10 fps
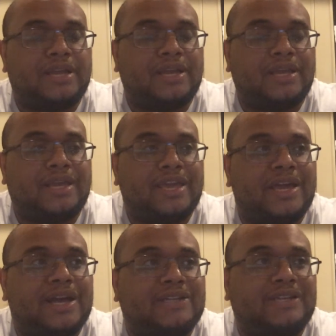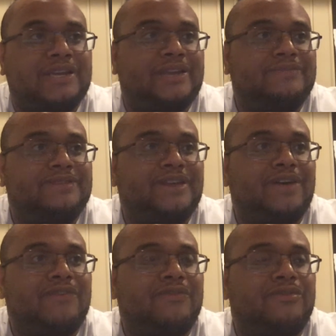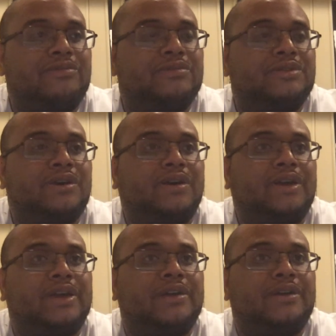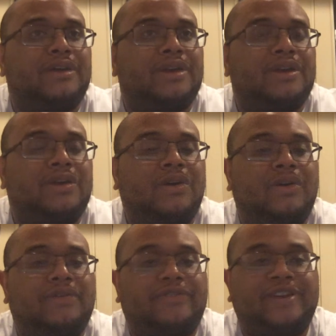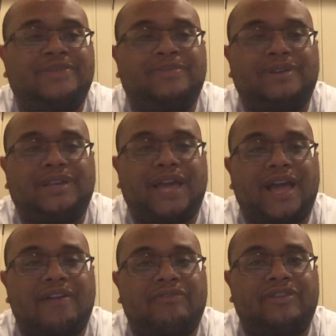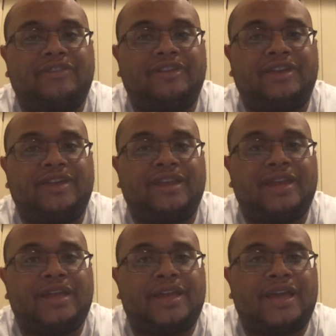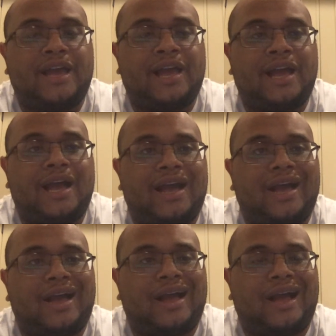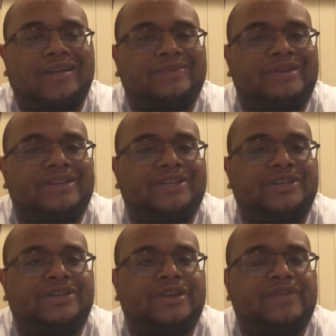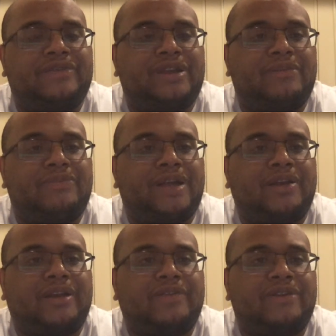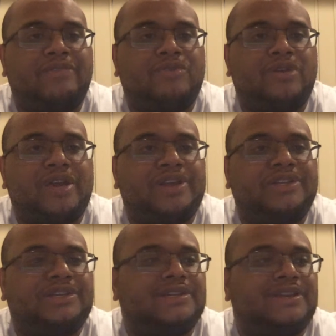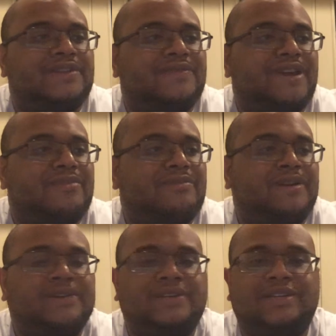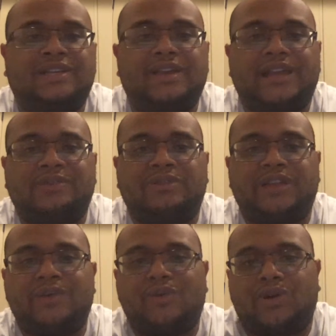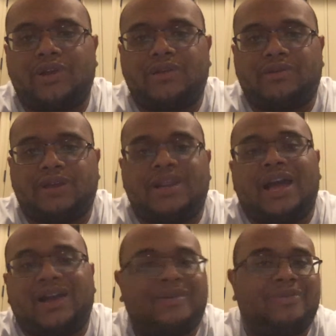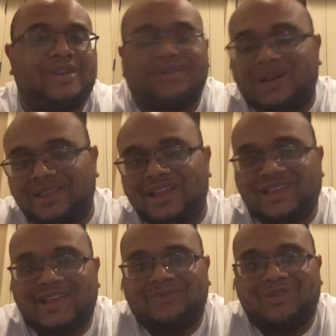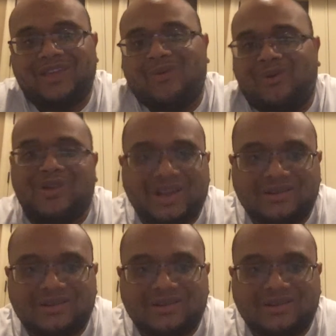He said himself when we were talking on Facebook Live, he said, I really should not going to give any more energy to that family because it's clear that's what they wanted. And I agree with him. I think that's what they wanted.